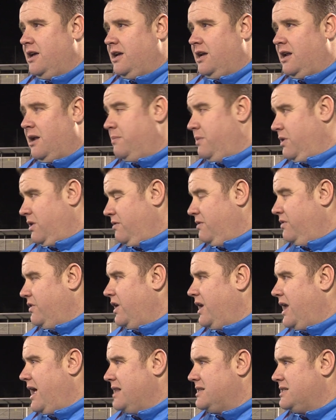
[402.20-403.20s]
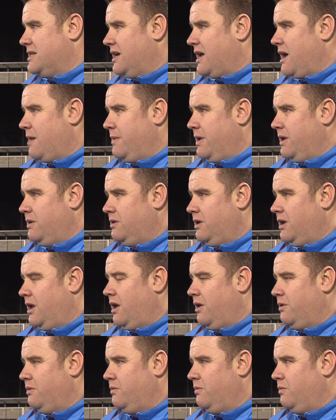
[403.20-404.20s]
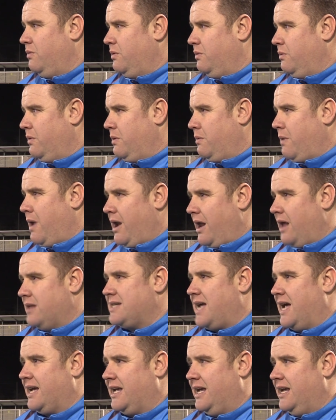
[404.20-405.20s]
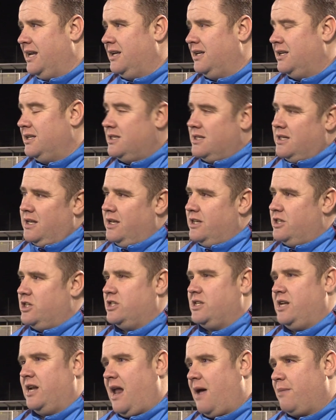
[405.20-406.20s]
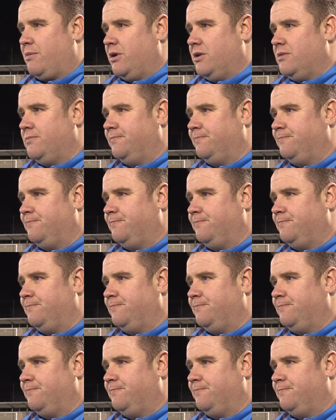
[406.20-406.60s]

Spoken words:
you know, but the lads that come in, you know, we went attacking and it just didn't happen.